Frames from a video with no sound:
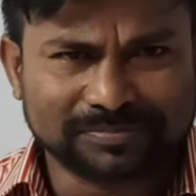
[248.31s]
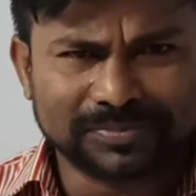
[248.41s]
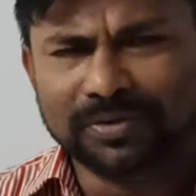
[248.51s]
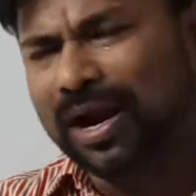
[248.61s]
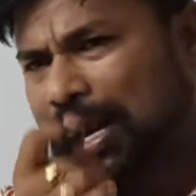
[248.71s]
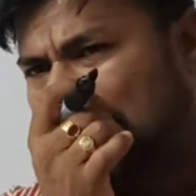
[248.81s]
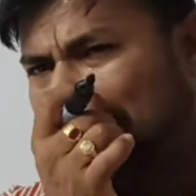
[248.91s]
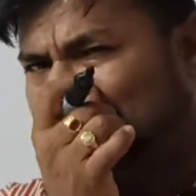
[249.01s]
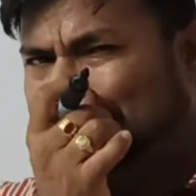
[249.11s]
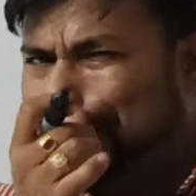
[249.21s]
Right.
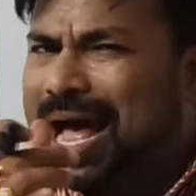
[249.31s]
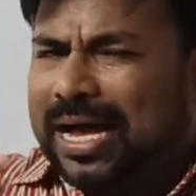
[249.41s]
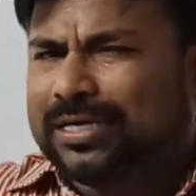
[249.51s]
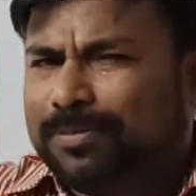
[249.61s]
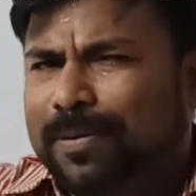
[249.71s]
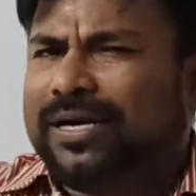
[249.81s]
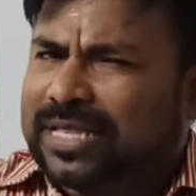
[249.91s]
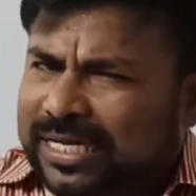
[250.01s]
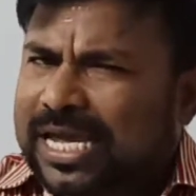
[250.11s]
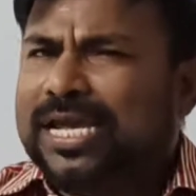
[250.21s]
But
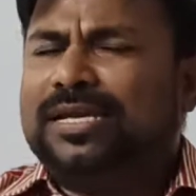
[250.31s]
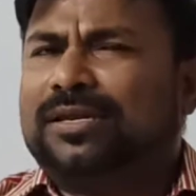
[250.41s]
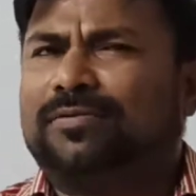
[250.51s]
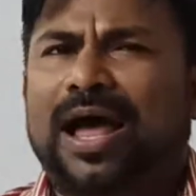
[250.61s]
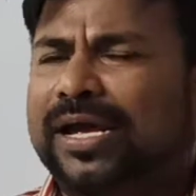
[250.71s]
again,